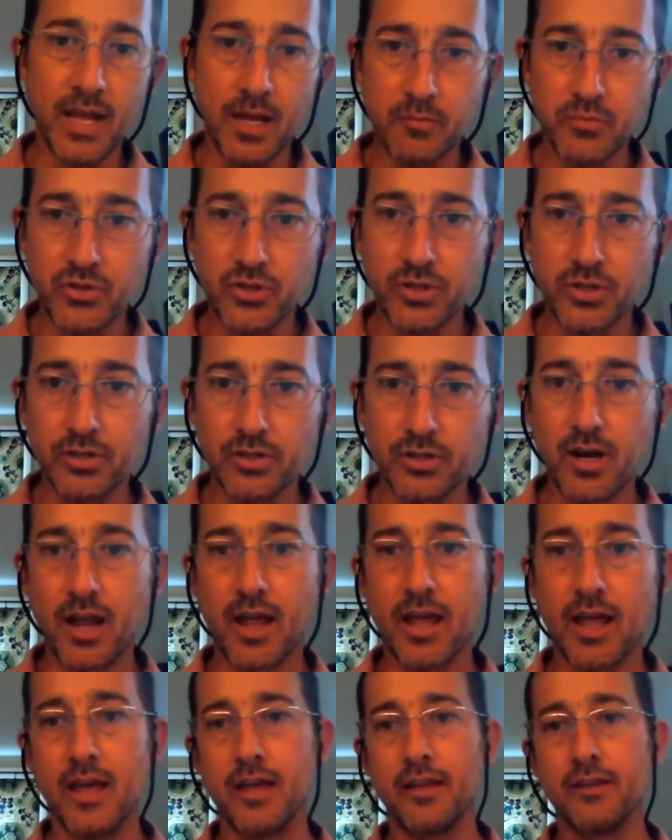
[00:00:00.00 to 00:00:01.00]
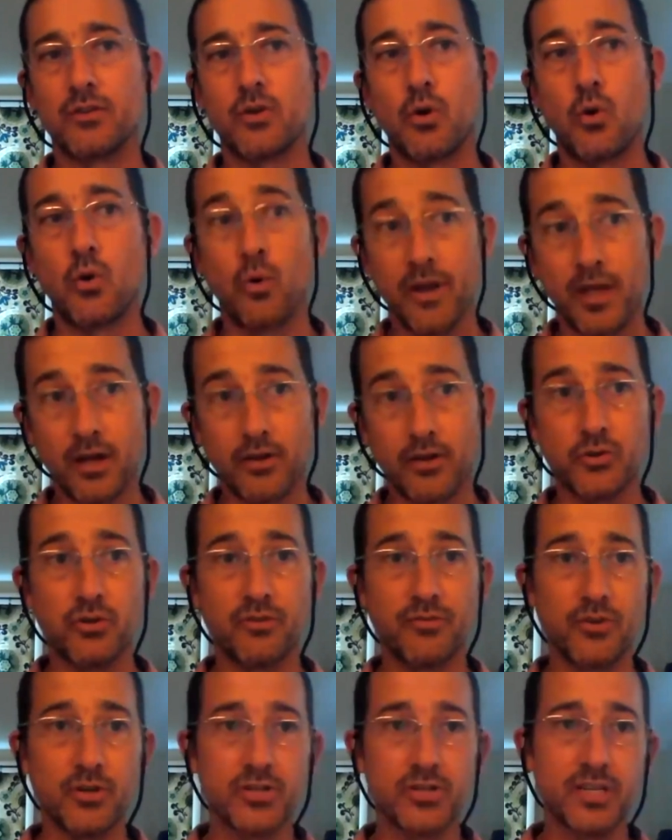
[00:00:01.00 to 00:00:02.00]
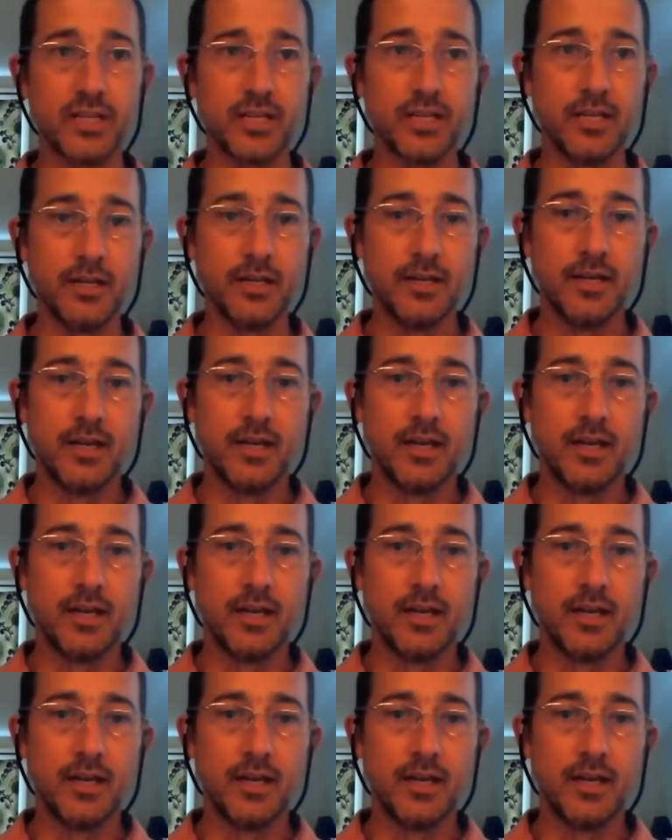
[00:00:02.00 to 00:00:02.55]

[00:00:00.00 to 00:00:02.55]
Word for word: Hampshire and Cornell University.